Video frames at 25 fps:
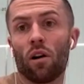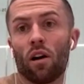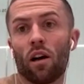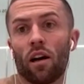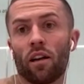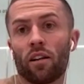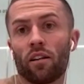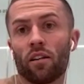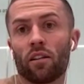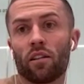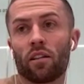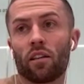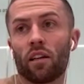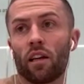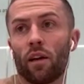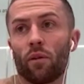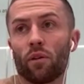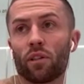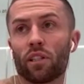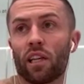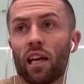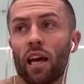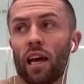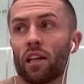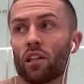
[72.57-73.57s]
And it
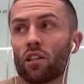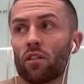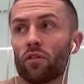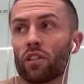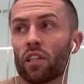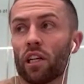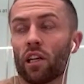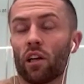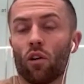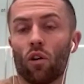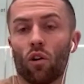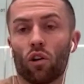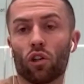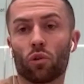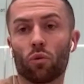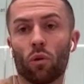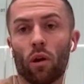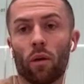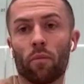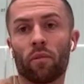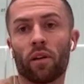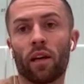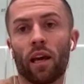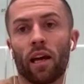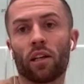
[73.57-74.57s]
was a case of sink or
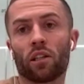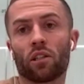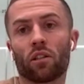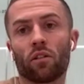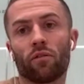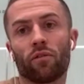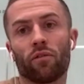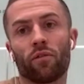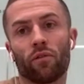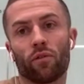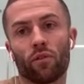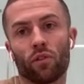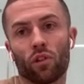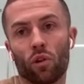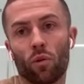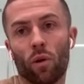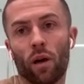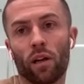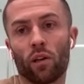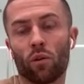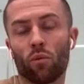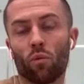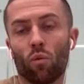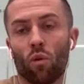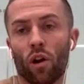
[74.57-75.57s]
swim, case of do I
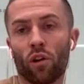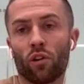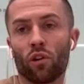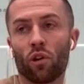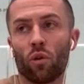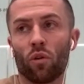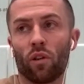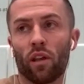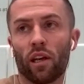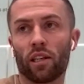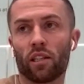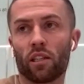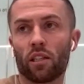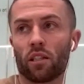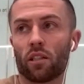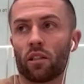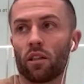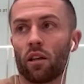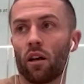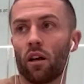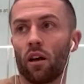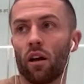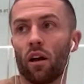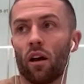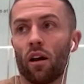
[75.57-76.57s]
want to do this,
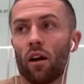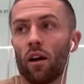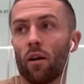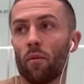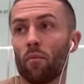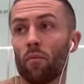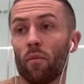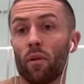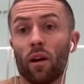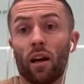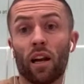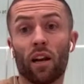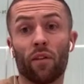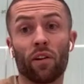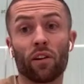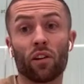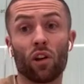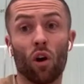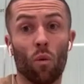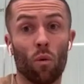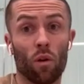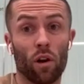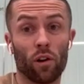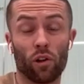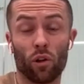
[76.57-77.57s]
and if I
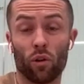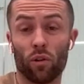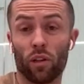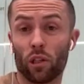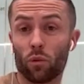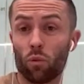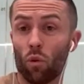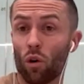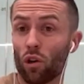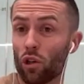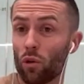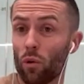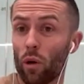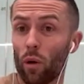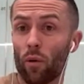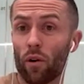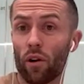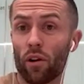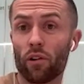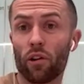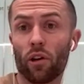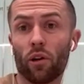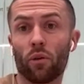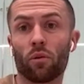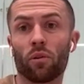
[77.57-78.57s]
don't want to do this, what do I
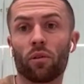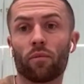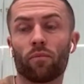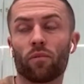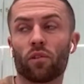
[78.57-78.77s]
want to do?